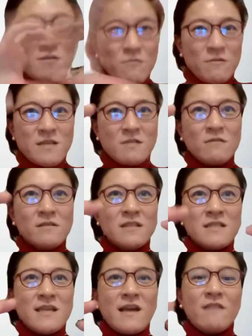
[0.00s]
a result
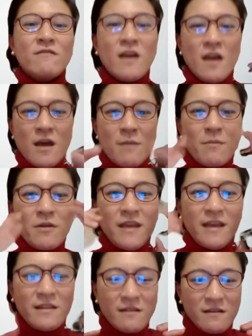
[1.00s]
itself, but
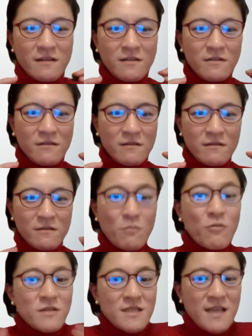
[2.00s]
then the
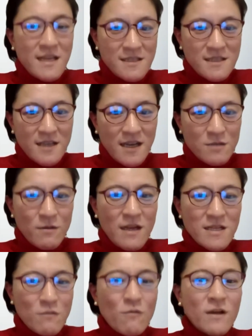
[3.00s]
process as well.
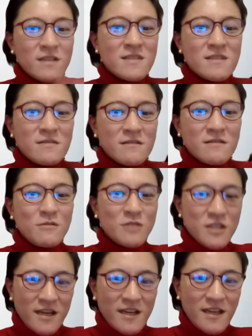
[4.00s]
So once you
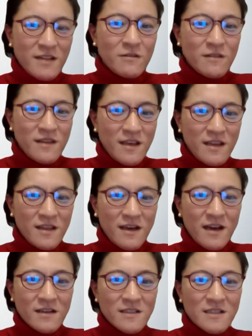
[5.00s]
share then the
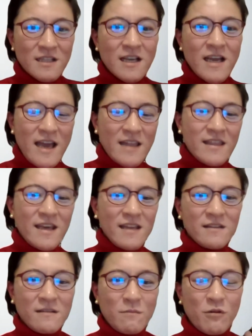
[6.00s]
data, and
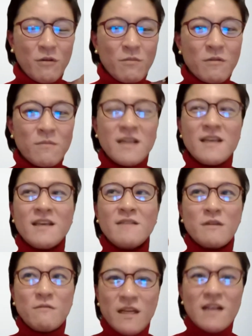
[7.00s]
then probably
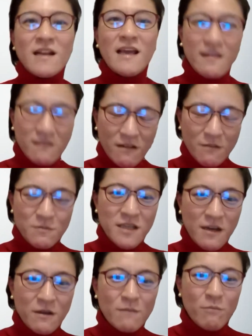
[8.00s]
we will end up
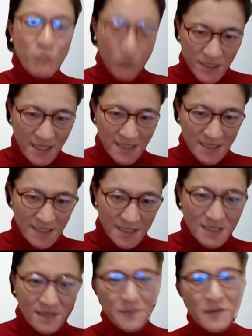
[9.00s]
sharing
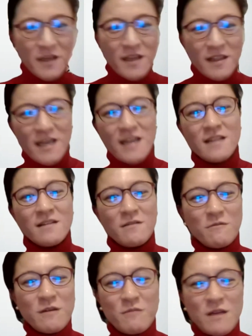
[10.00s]
processes, then
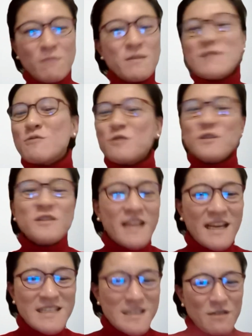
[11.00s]
we will be
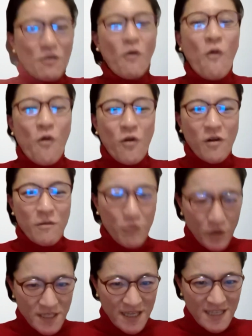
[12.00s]
scrutinizing the whole
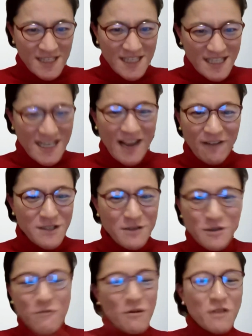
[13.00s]
process itself. So
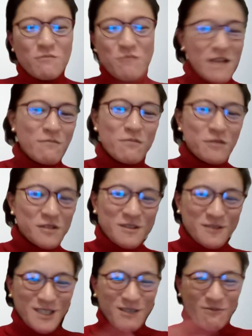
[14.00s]
you won't be able to